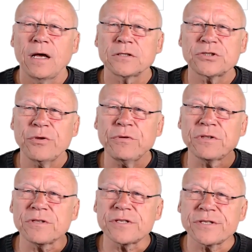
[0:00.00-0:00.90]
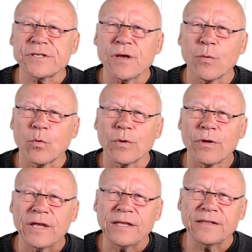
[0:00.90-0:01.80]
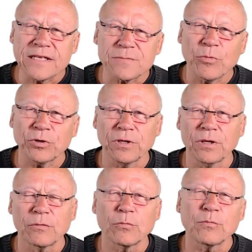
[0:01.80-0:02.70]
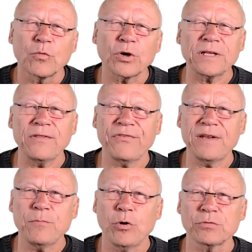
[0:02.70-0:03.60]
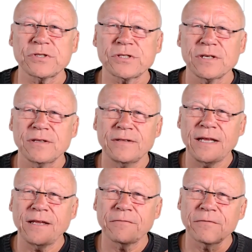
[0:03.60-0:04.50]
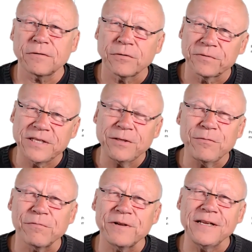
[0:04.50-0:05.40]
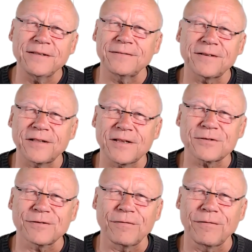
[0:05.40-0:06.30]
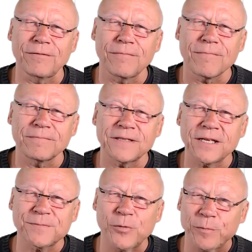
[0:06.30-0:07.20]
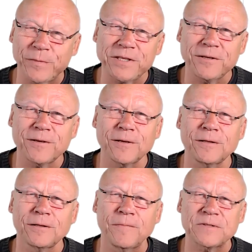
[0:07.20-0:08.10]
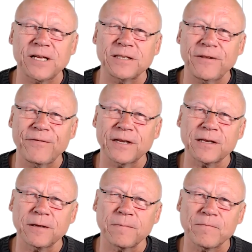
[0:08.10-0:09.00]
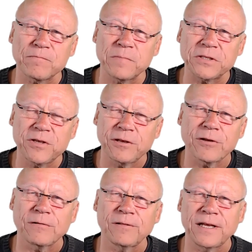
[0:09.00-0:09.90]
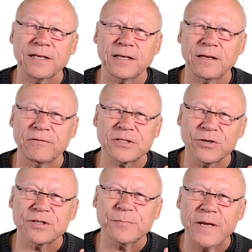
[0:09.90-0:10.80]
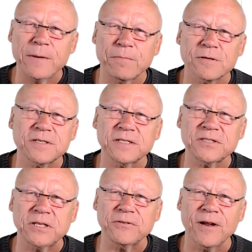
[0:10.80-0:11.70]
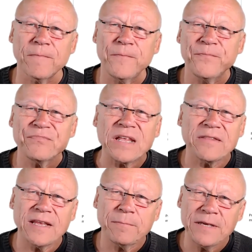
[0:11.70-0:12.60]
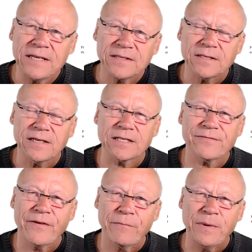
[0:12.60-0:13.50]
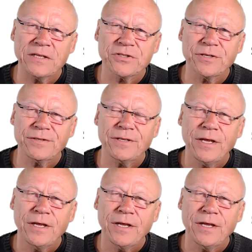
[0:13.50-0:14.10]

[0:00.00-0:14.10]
Students in this model work in 3 modes. They continue to read traditional textbook material, scientific material like research papers, etc. They meet, as we have mentioned,